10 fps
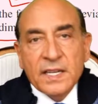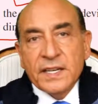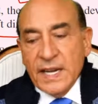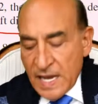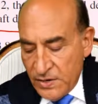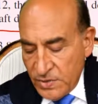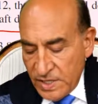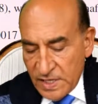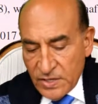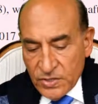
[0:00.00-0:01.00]
Now we're
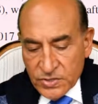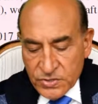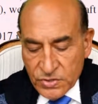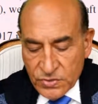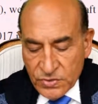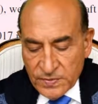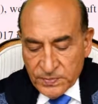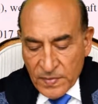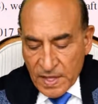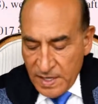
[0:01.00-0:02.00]
going to go to
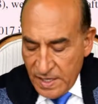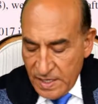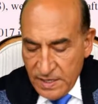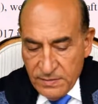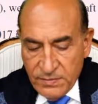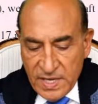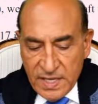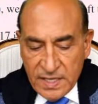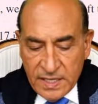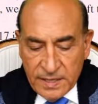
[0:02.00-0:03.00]
a
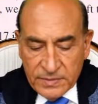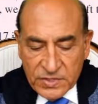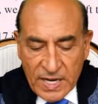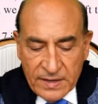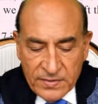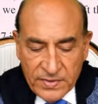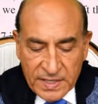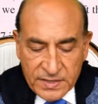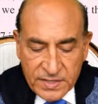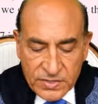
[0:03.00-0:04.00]
medium dry
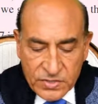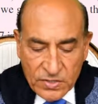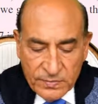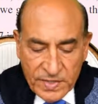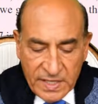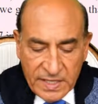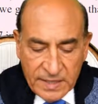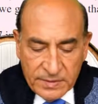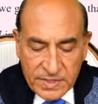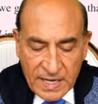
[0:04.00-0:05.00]
fit. So
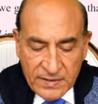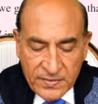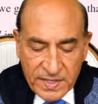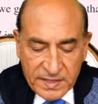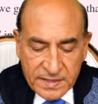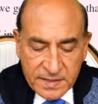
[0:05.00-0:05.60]
medium dry fit